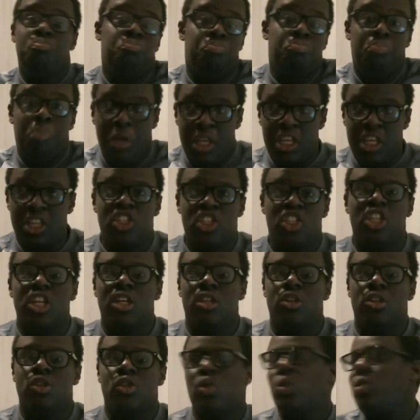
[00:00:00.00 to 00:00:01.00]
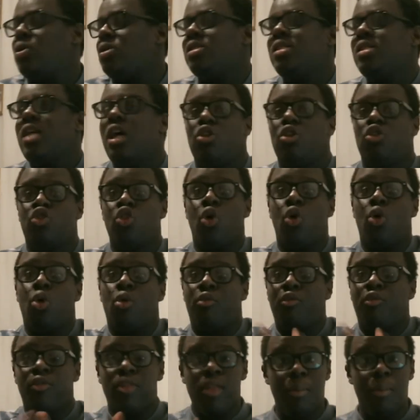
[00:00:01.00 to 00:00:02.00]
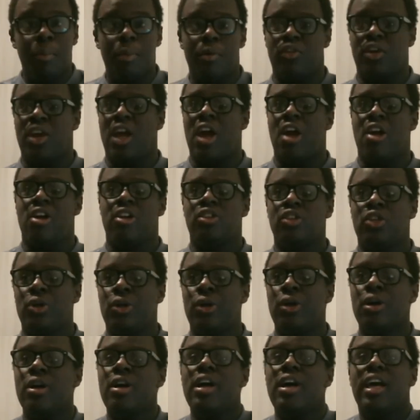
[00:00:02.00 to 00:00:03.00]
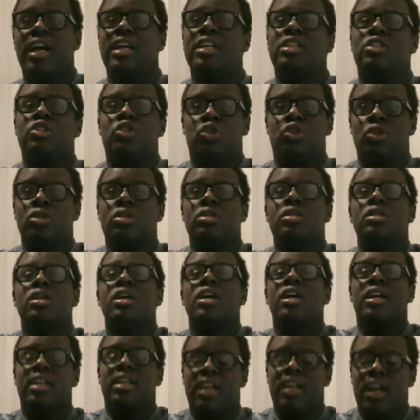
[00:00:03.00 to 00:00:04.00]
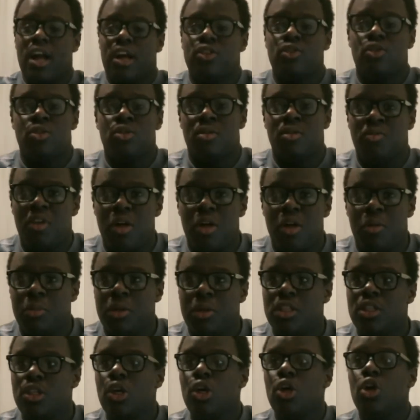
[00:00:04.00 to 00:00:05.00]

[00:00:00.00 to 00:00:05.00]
be Shin. So it's not a total flip of character, it's just character development,